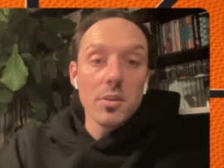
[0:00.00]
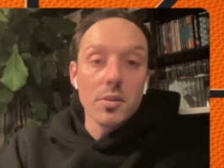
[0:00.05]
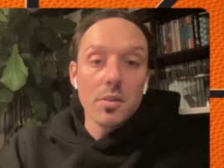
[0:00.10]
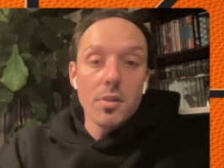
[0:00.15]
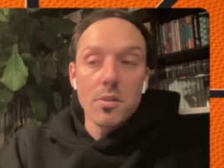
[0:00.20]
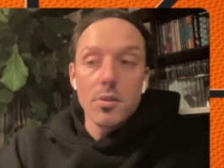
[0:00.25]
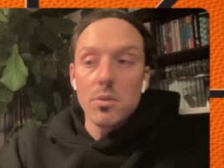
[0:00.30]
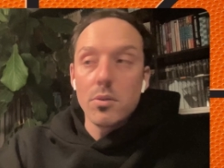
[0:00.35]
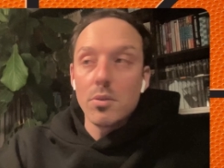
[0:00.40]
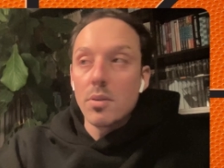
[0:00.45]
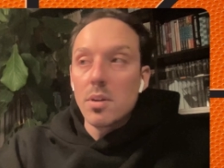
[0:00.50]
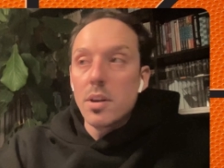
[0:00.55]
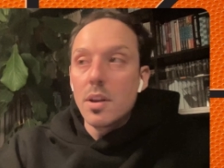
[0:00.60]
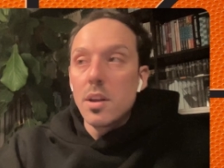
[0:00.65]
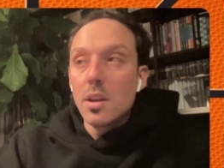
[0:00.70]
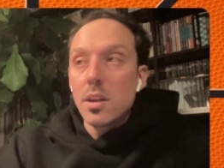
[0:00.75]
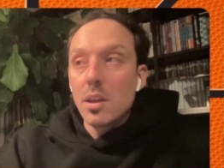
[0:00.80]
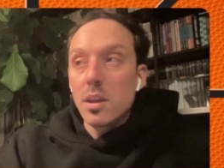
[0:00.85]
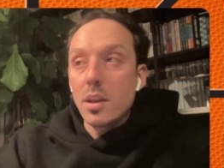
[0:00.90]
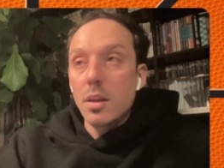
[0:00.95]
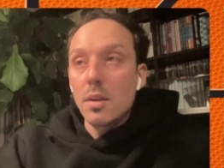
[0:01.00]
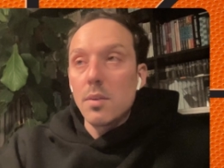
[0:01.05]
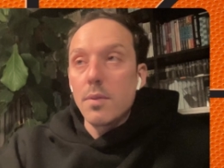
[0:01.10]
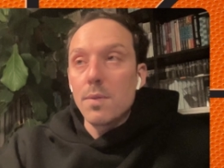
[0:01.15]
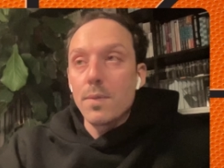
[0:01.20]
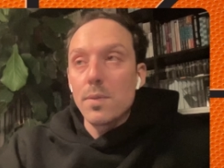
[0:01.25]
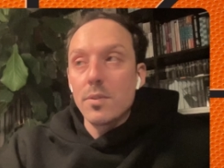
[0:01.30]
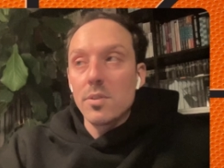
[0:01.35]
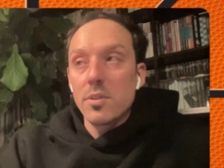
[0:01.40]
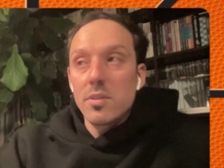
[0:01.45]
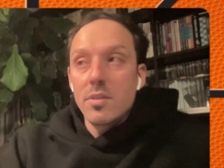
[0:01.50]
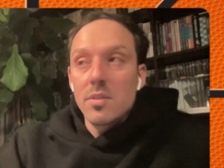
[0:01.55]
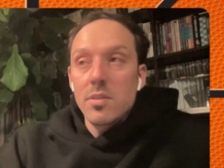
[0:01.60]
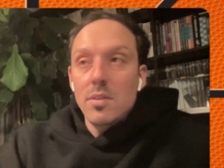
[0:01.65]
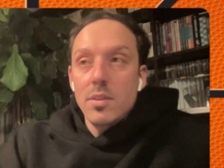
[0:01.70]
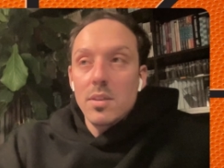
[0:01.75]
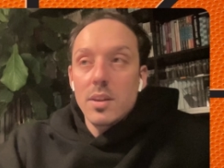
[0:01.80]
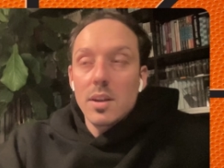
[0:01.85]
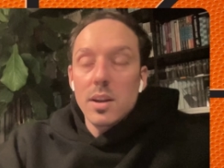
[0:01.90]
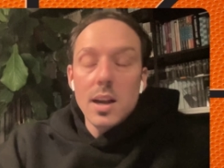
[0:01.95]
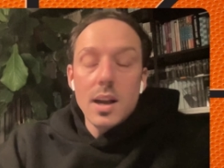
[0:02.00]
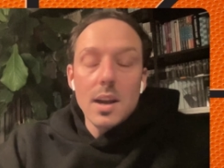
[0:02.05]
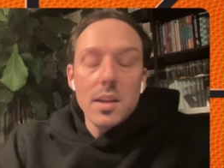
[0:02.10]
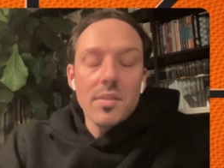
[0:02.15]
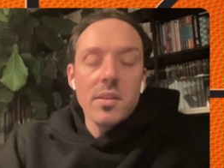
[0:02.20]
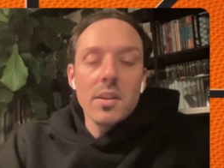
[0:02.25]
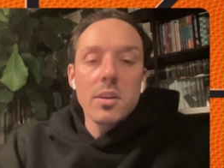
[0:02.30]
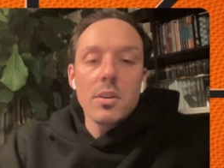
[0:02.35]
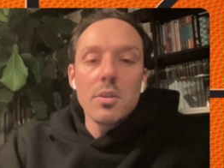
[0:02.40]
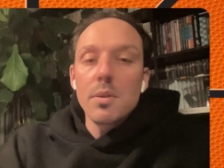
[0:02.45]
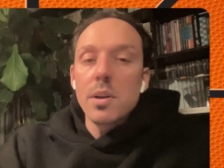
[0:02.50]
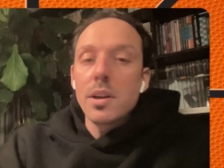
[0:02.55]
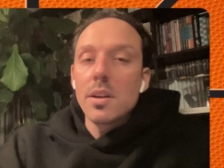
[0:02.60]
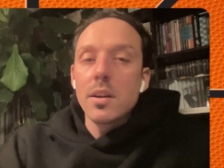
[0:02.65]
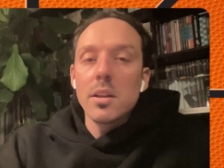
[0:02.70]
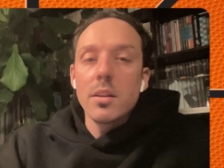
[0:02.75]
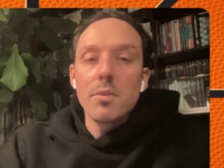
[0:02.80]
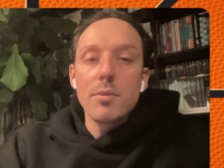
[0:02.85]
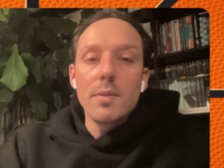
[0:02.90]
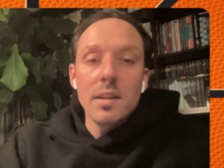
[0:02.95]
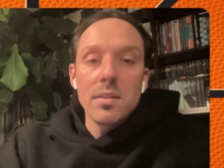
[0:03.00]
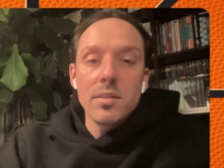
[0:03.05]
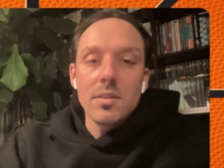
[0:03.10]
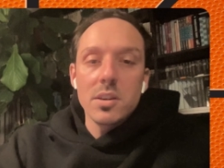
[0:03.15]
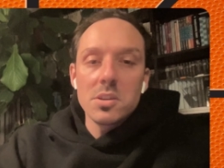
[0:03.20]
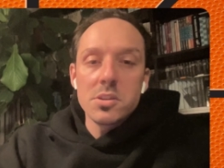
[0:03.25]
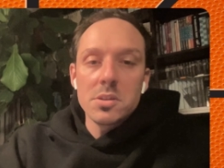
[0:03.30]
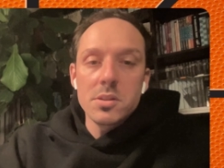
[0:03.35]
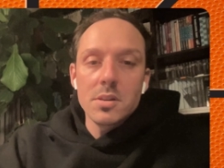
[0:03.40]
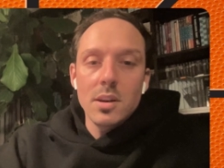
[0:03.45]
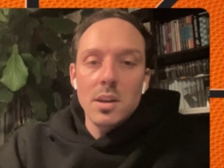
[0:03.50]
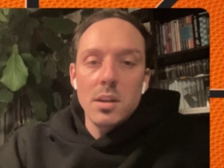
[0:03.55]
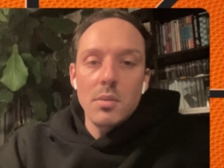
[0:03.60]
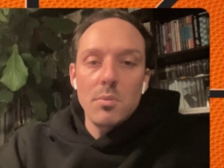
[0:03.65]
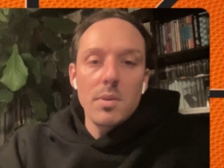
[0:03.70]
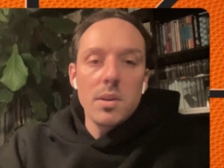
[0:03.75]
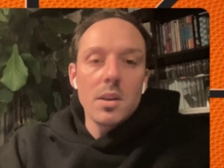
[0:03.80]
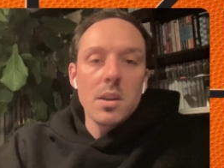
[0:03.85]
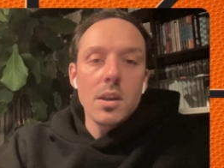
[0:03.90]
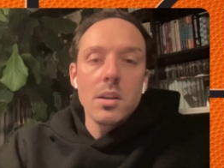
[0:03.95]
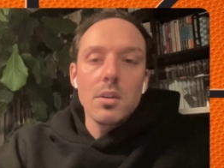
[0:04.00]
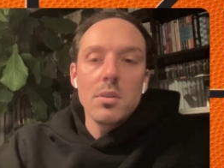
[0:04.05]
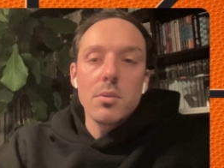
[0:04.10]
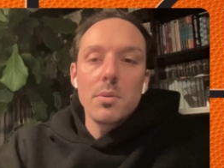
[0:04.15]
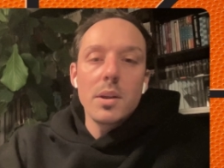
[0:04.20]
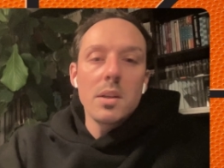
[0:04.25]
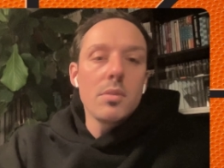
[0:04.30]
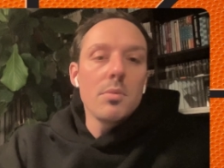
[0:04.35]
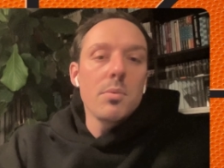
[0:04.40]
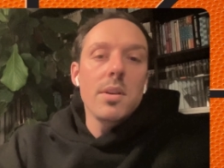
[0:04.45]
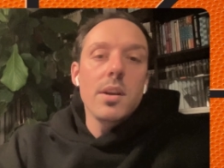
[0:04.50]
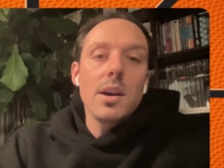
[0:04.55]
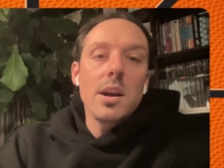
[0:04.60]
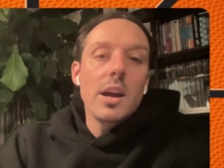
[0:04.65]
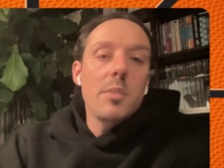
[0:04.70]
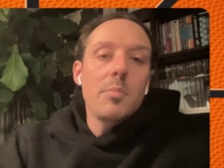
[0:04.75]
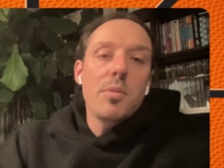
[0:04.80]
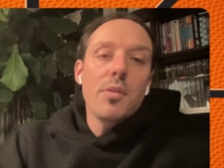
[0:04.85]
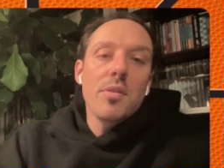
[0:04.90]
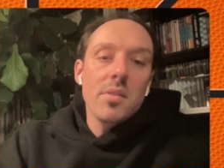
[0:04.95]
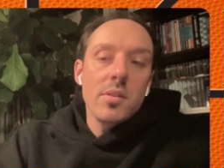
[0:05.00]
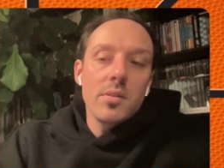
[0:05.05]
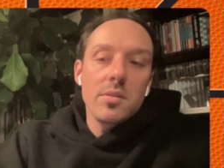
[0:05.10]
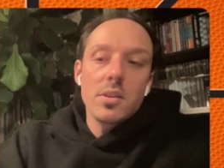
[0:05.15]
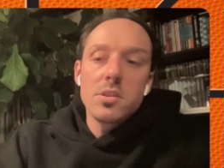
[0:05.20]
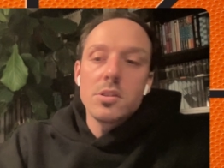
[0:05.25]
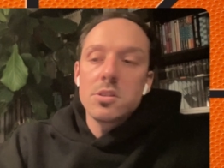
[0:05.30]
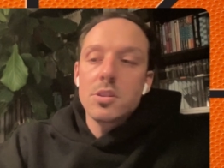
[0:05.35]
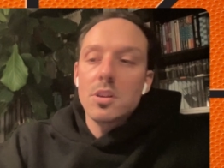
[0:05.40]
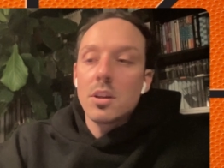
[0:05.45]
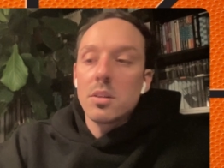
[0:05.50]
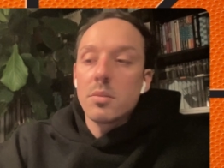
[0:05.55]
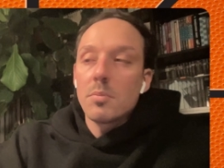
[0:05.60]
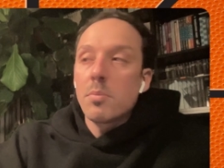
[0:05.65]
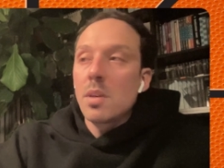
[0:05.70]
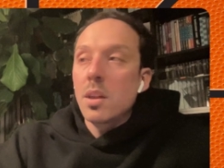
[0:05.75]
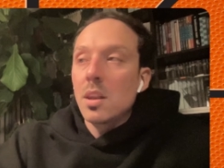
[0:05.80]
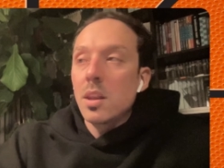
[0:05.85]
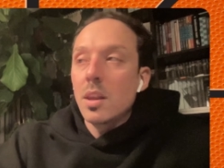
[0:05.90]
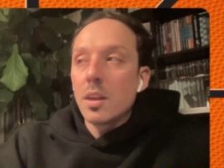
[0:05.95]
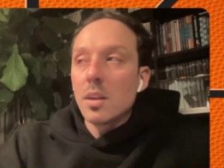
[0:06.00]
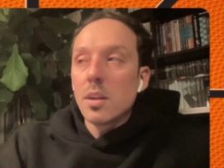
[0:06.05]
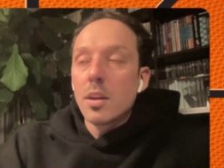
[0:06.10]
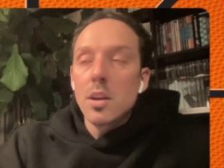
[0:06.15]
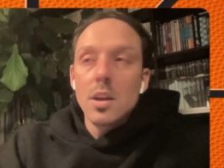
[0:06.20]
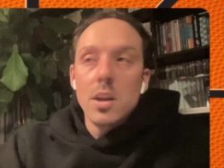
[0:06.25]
So if the guys can create an advantage and we can create with a high percentage shot, meaning